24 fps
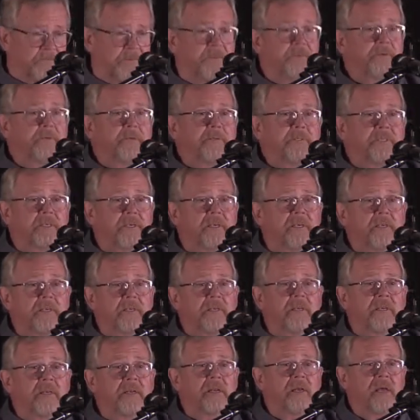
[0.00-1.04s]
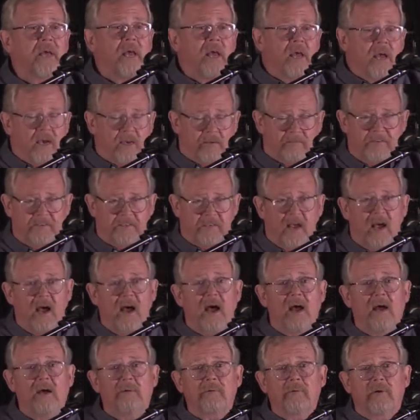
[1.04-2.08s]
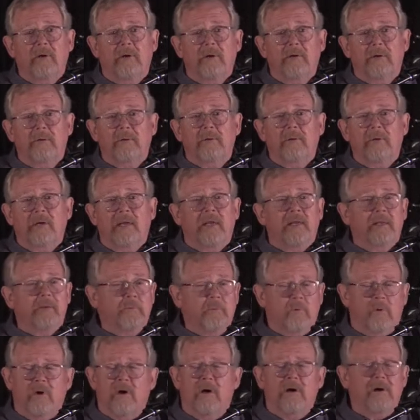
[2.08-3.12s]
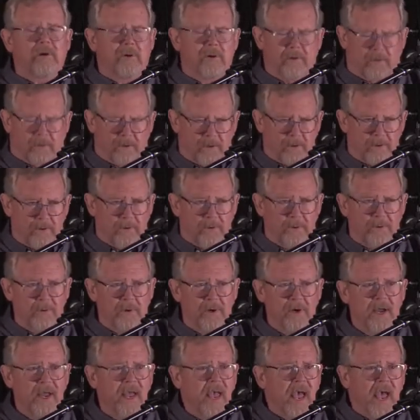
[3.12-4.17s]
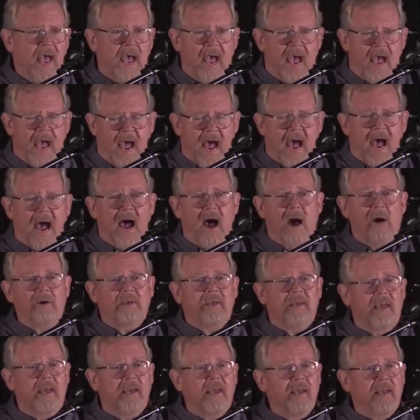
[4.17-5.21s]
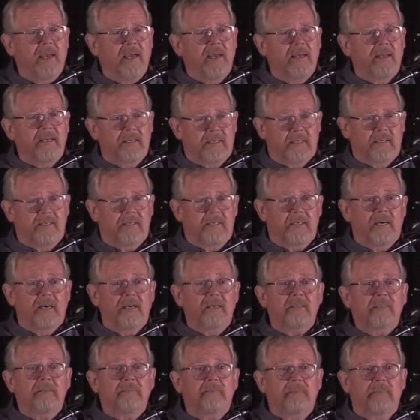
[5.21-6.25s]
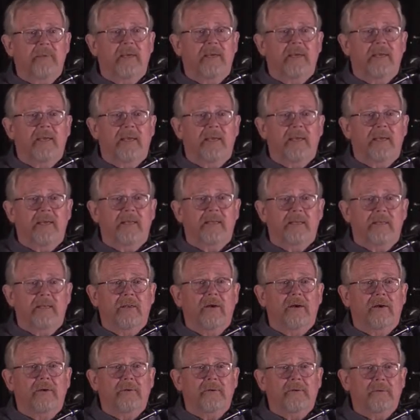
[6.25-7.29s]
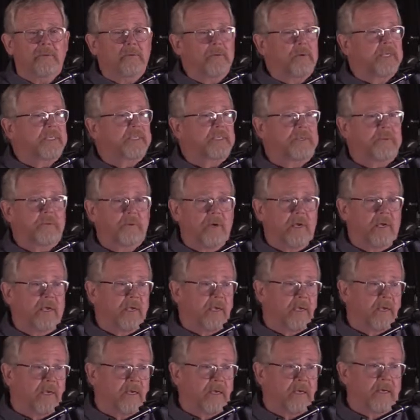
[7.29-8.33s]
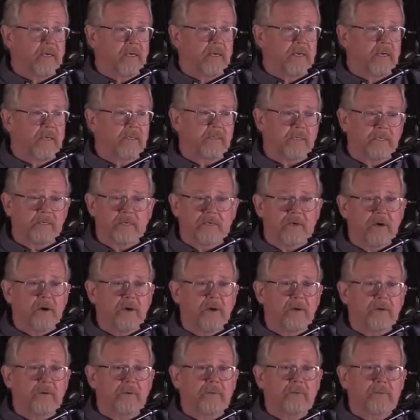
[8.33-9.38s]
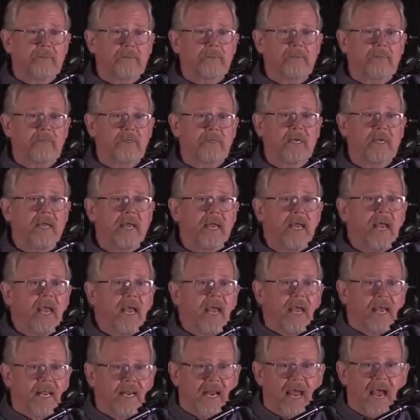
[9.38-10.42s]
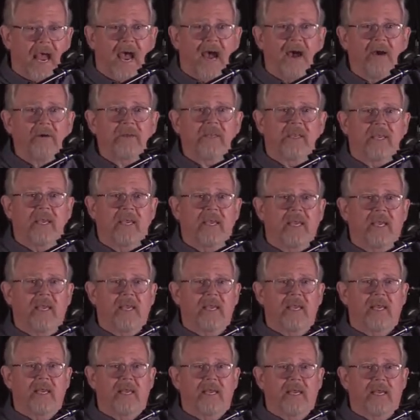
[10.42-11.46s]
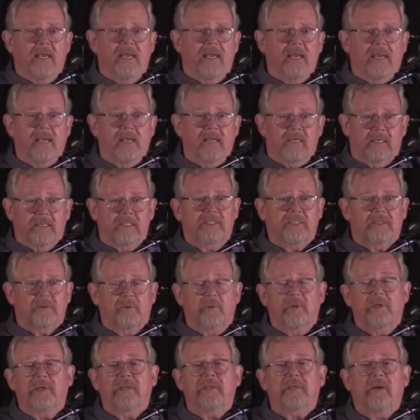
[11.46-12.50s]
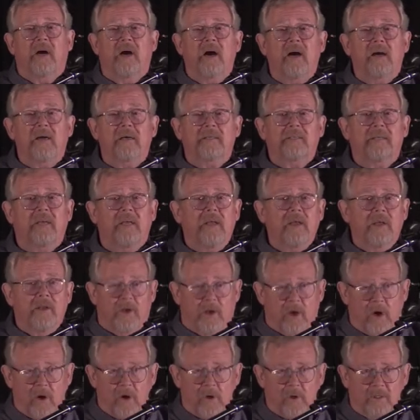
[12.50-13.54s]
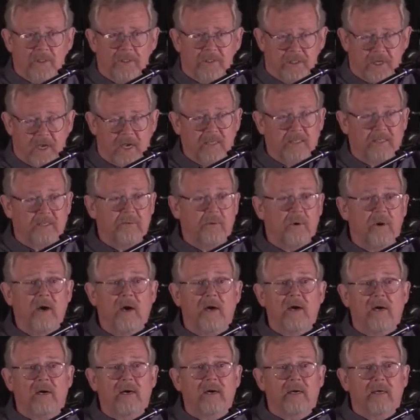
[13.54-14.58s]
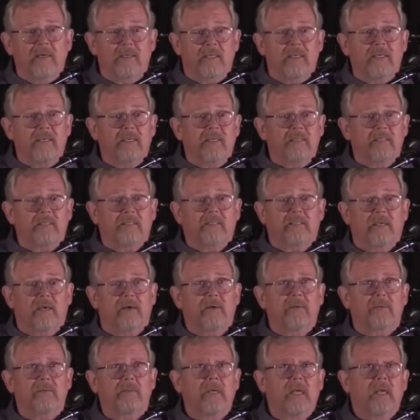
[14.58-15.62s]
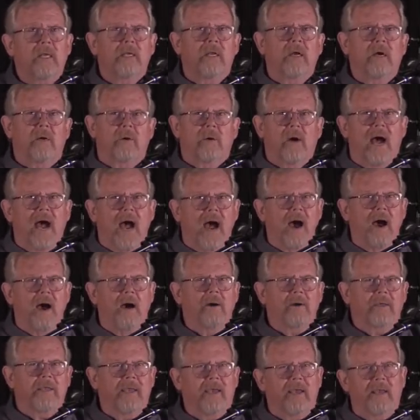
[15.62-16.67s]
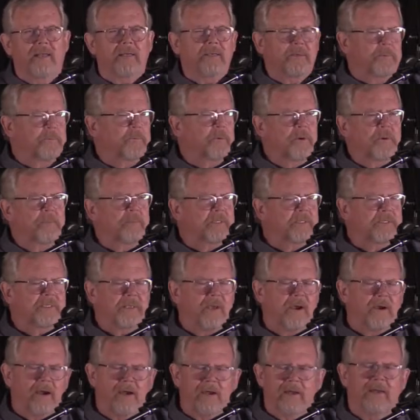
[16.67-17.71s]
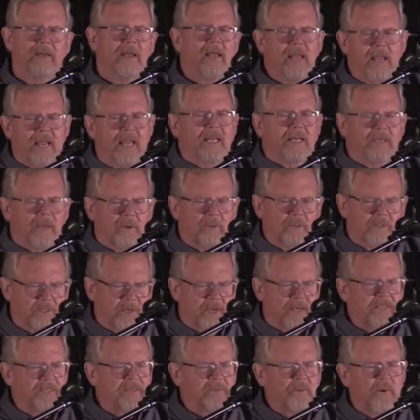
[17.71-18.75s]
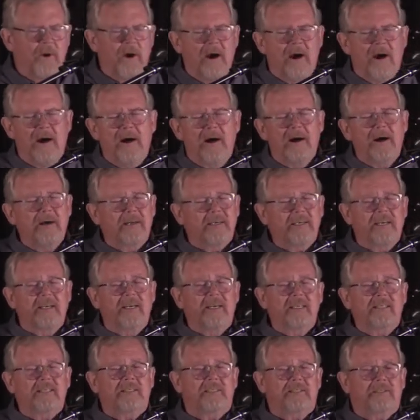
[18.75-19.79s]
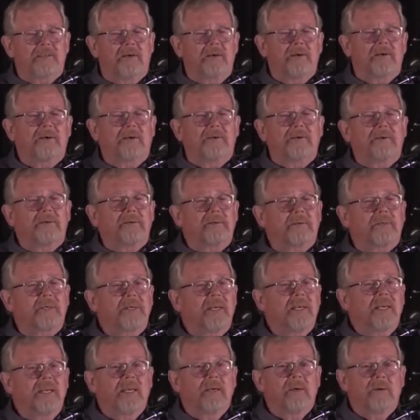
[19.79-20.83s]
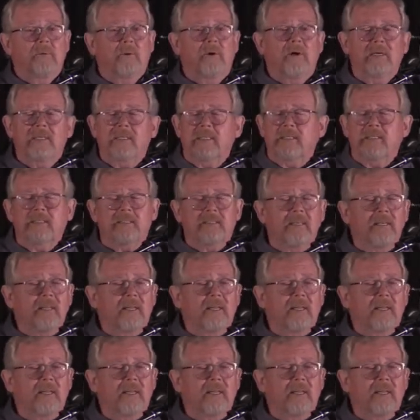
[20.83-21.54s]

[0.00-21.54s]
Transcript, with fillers: confusion of sorrow and woe. How can a young man know which way to go? And how can a sweetheart know just what is so? No, how can a woman, sorry, know just what is so? What is